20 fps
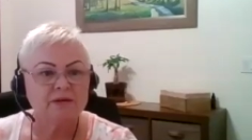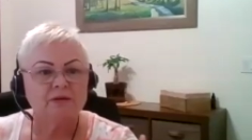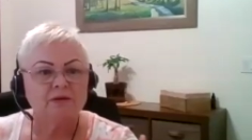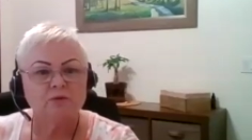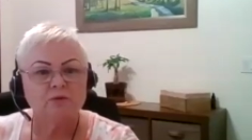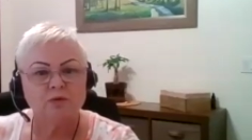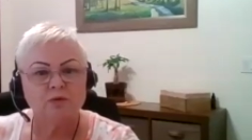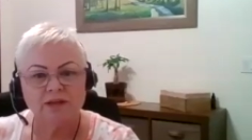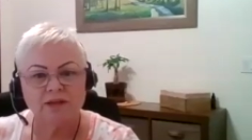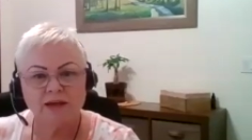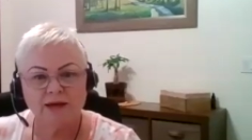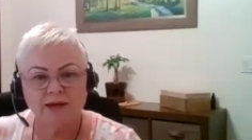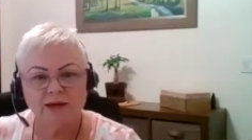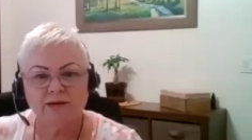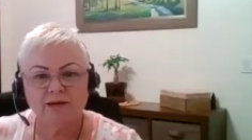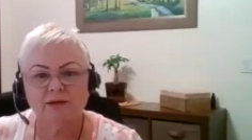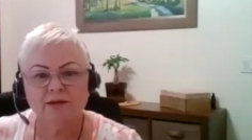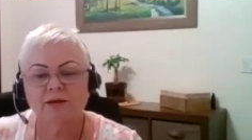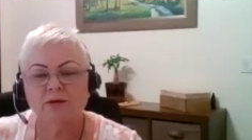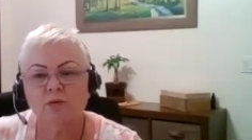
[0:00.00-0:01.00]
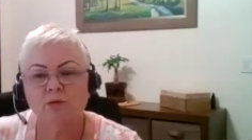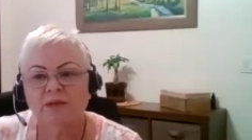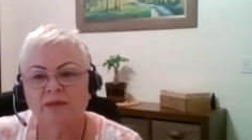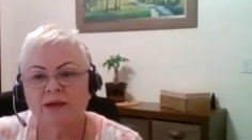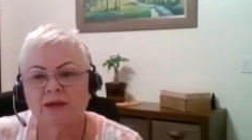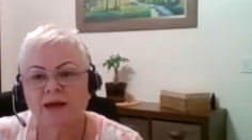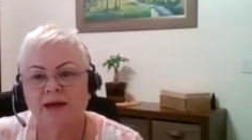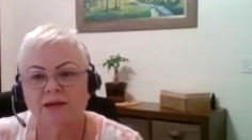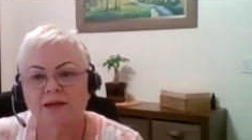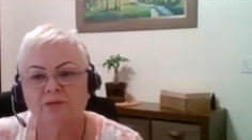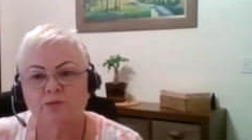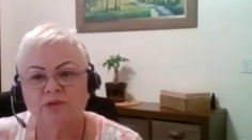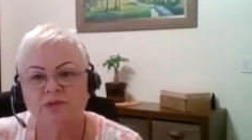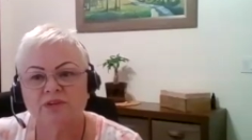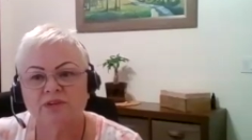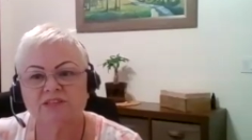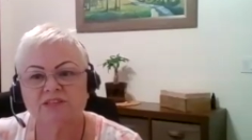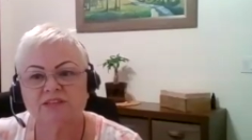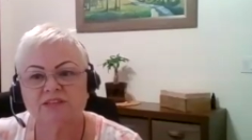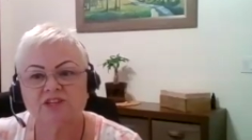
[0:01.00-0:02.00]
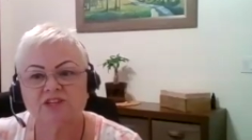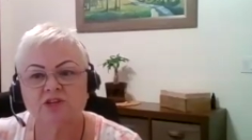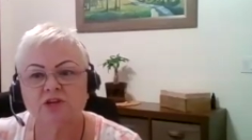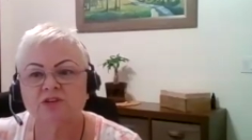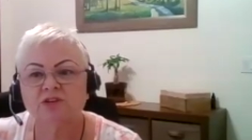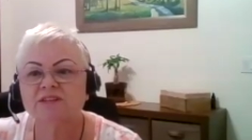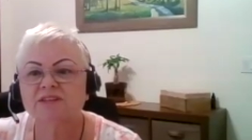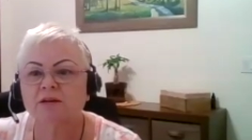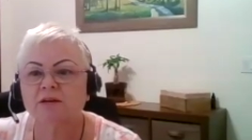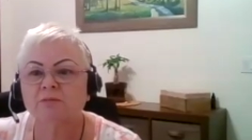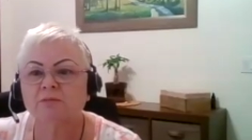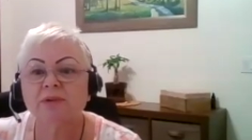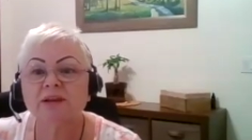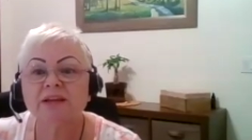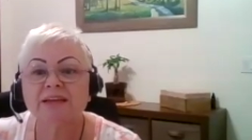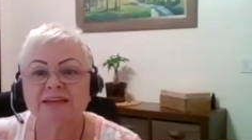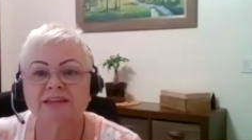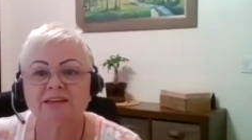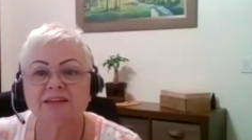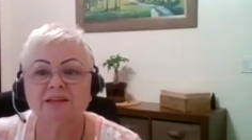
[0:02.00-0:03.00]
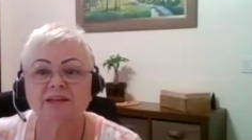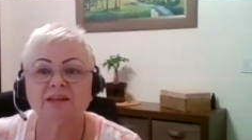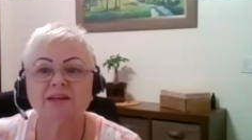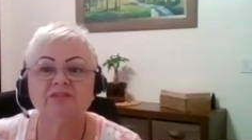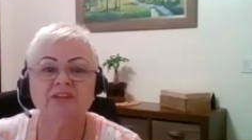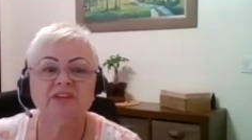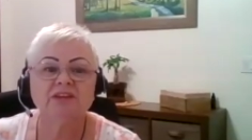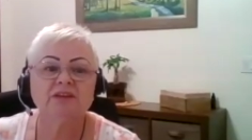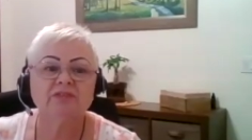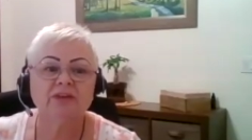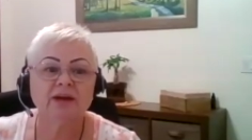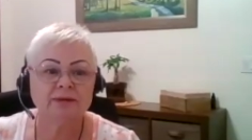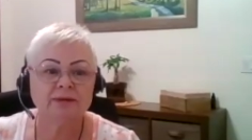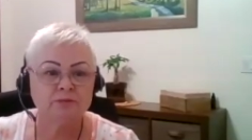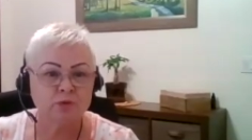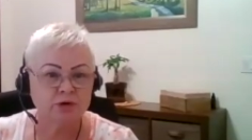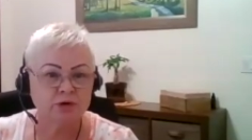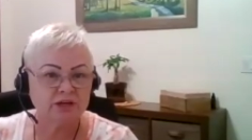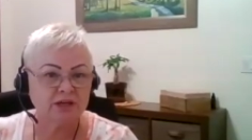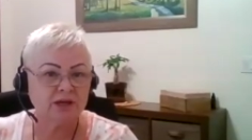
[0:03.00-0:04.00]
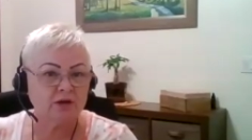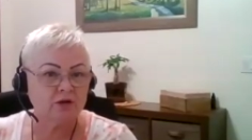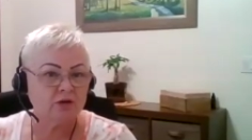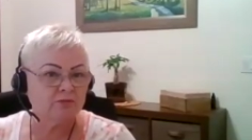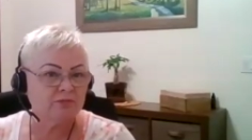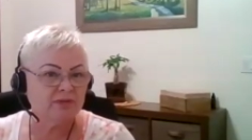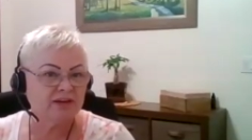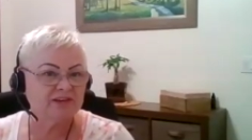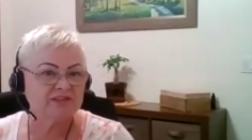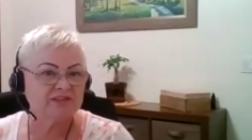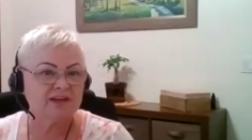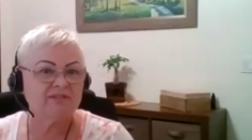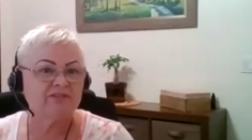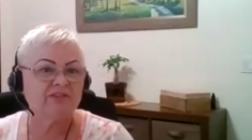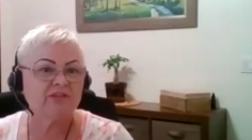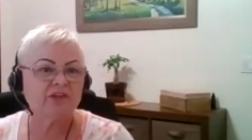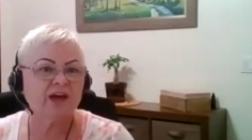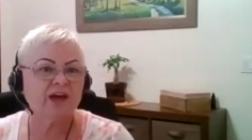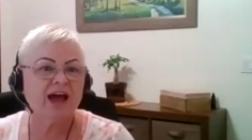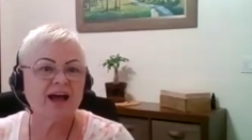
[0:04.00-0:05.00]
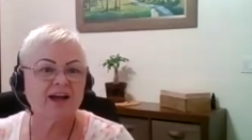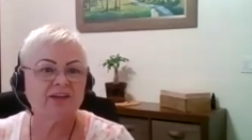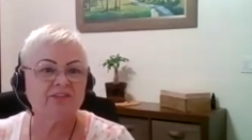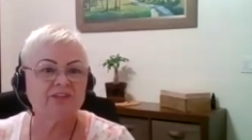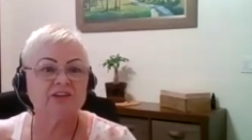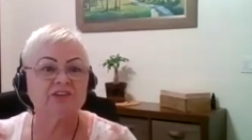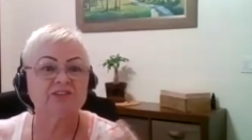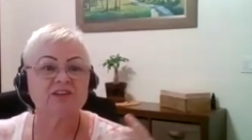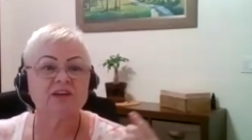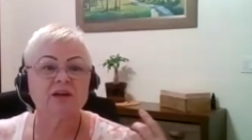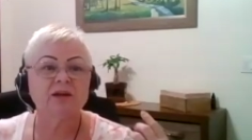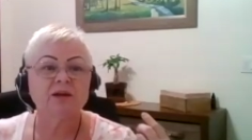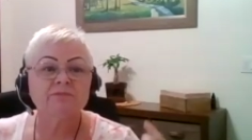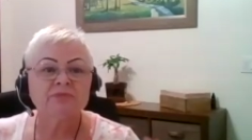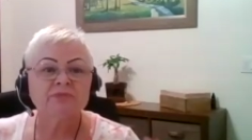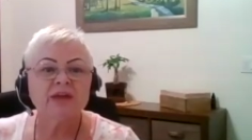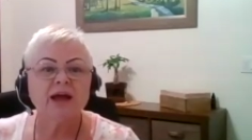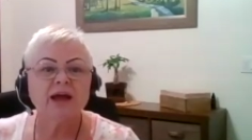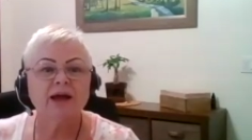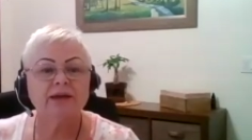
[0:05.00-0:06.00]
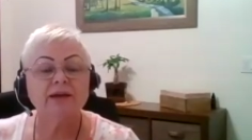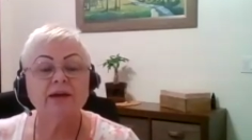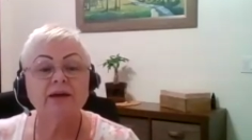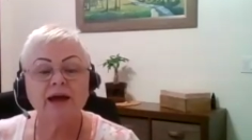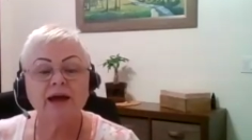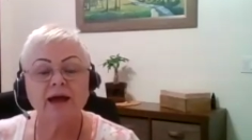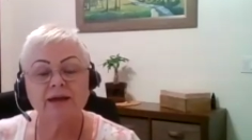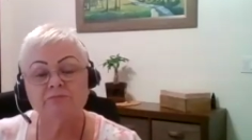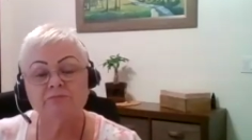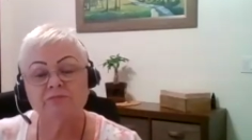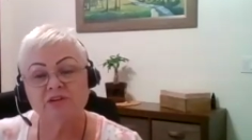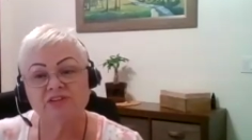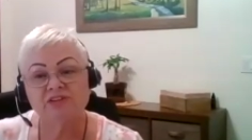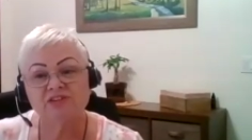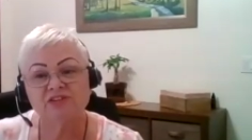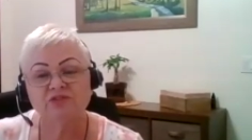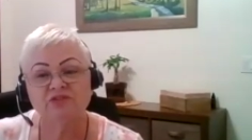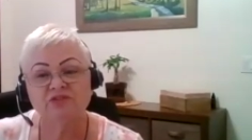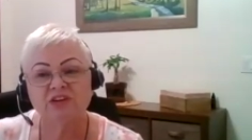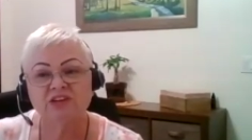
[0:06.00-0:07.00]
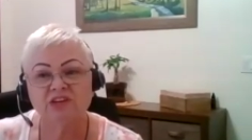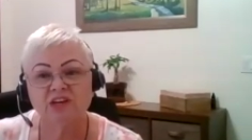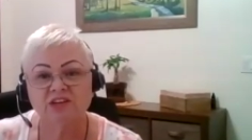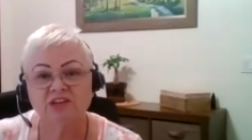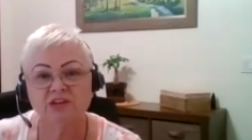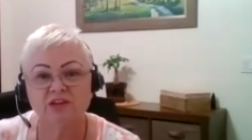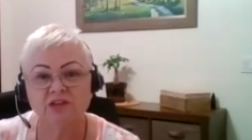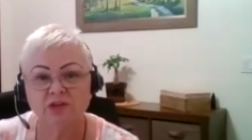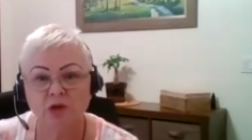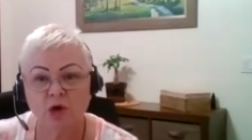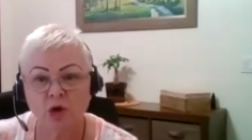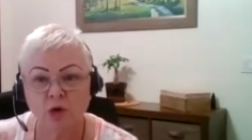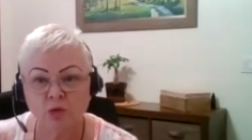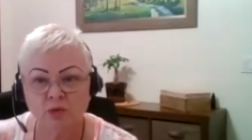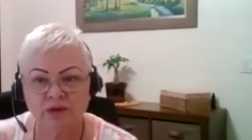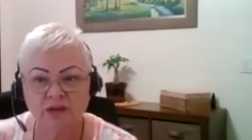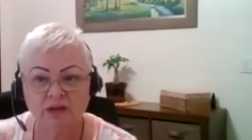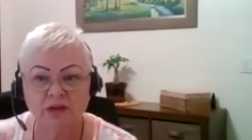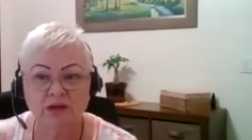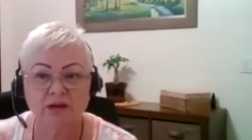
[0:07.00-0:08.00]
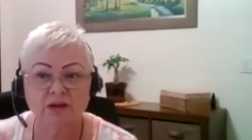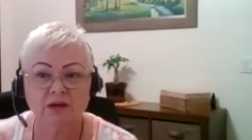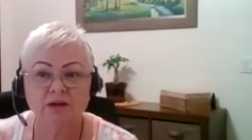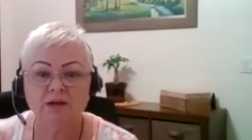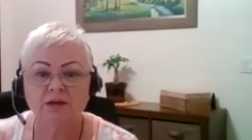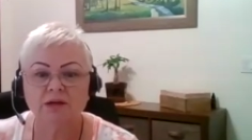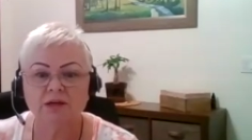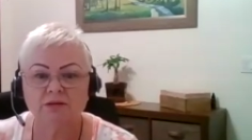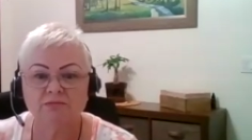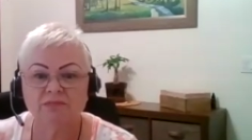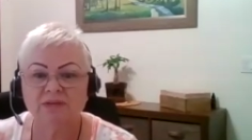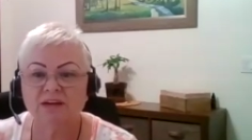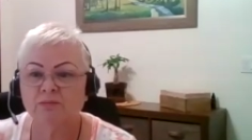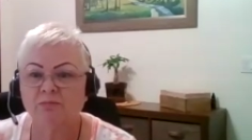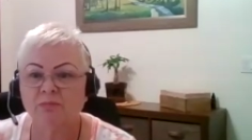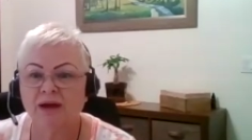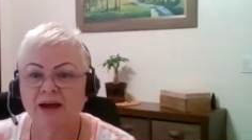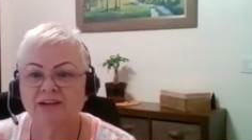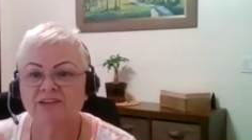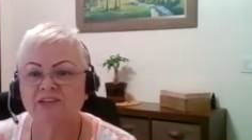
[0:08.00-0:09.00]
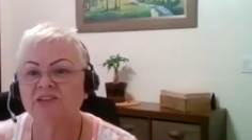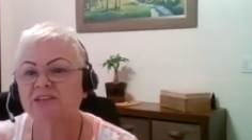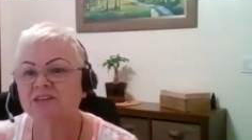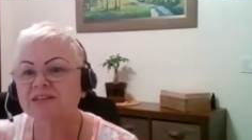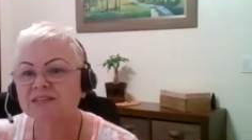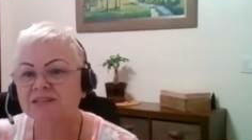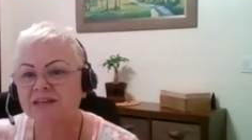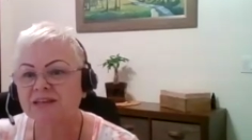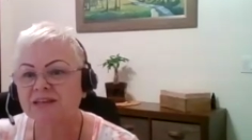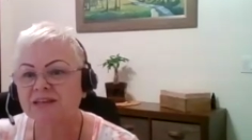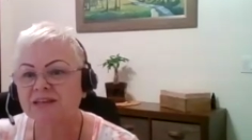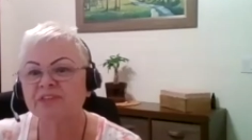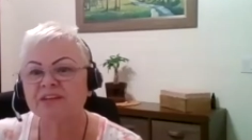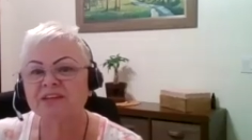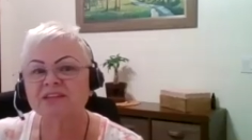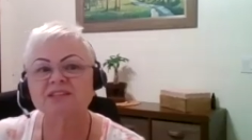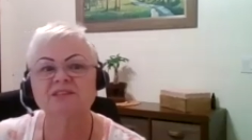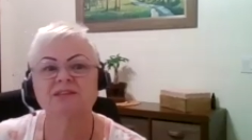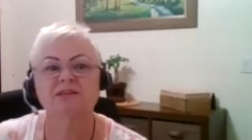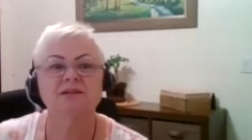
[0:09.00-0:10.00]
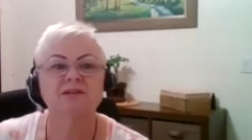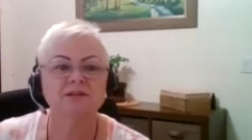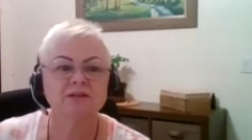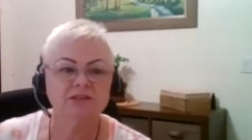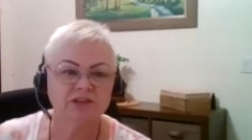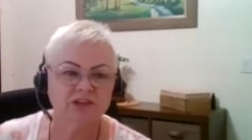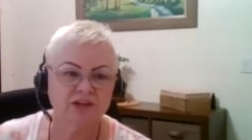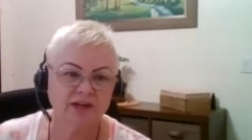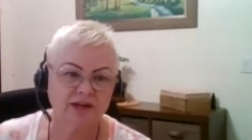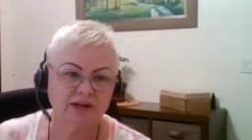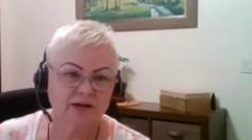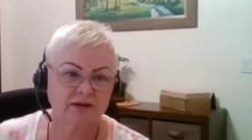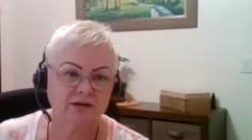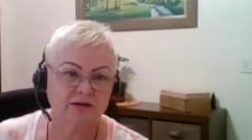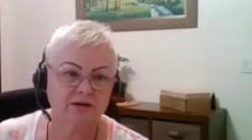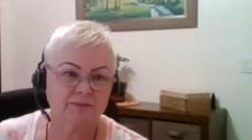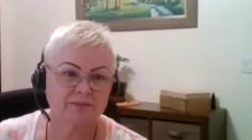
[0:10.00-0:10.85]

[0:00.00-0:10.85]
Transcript: when the session is complete, even if I'm working on myself, on others, I'm receiving that knowing in my body there is something still there.